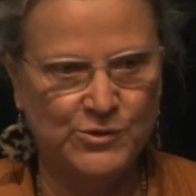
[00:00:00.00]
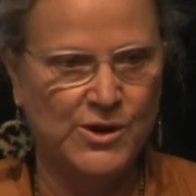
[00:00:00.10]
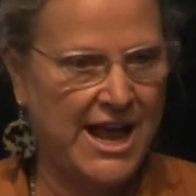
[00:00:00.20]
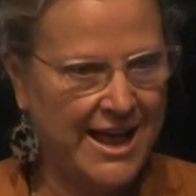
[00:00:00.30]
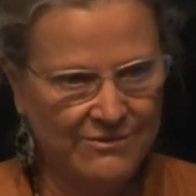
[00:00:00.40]
for a
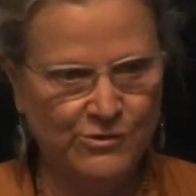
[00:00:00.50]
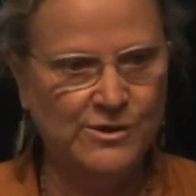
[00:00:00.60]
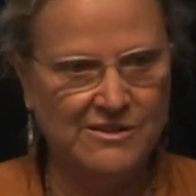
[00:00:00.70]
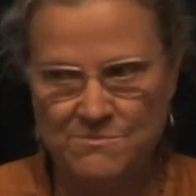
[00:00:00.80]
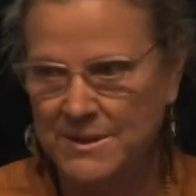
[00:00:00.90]

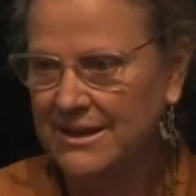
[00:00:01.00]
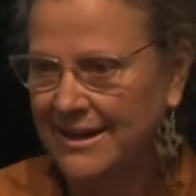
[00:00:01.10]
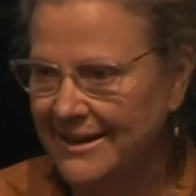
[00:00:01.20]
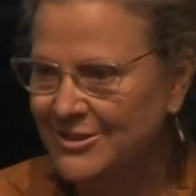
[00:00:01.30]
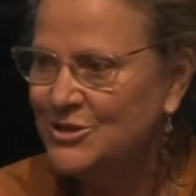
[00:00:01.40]
handful of
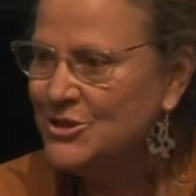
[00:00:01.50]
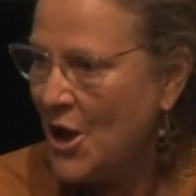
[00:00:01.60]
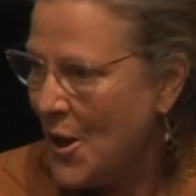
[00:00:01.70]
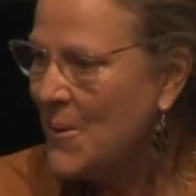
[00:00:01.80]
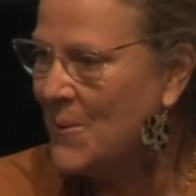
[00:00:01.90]
billionaires,
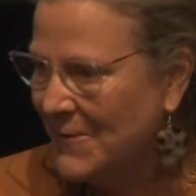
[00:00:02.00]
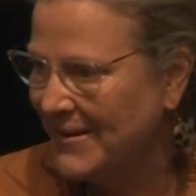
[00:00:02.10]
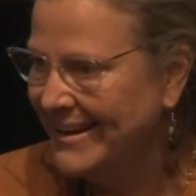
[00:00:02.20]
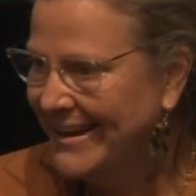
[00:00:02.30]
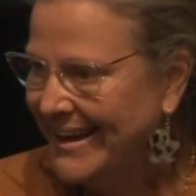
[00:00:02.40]
no.
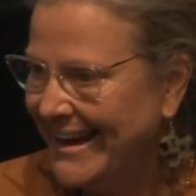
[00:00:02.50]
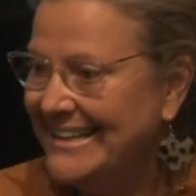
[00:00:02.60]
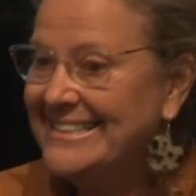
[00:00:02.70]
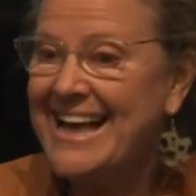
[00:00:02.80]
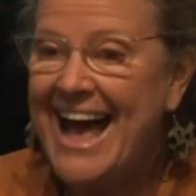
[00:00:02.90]
It
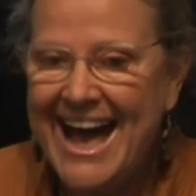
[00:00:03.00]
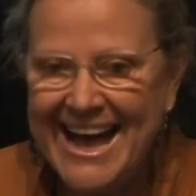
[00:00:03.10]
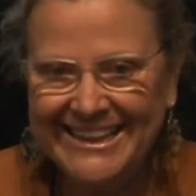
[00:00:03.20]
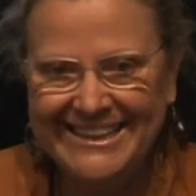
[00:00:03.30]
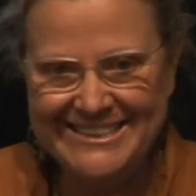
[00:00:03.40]
is a
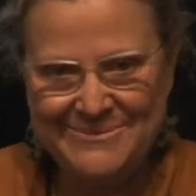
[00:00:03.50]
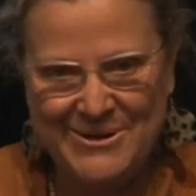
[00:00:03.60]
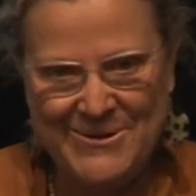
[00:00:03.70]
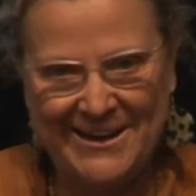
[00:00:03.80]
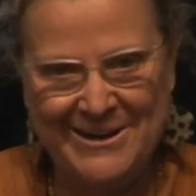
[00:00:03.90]
highly
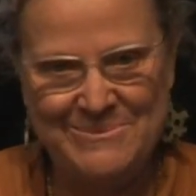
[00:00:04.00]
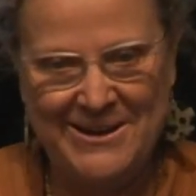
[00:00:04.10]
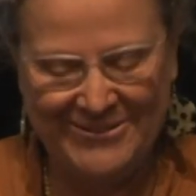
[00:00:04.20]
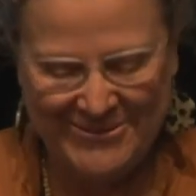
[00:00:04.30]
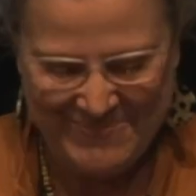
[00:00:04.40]
democratic
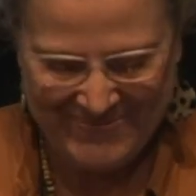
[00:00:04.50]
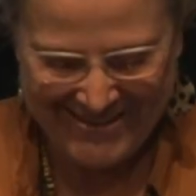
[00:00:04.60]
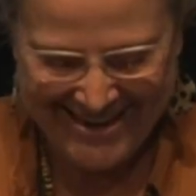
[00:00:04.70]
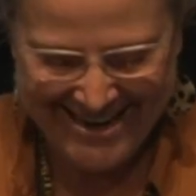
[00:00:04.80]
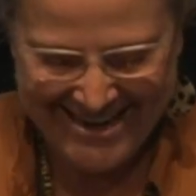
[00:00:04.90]
model.
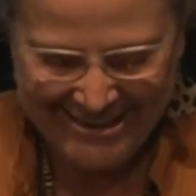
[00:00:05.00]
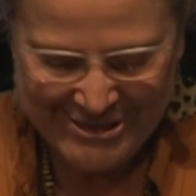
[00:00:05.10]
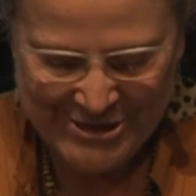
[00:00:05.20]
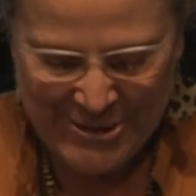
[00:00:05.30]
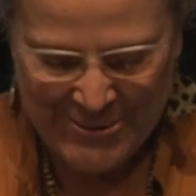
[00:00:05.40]

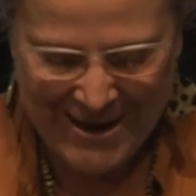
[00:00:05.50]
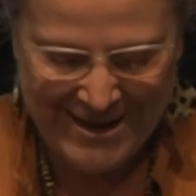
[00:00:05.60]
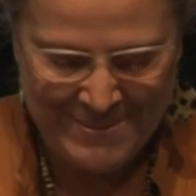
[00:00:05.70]
So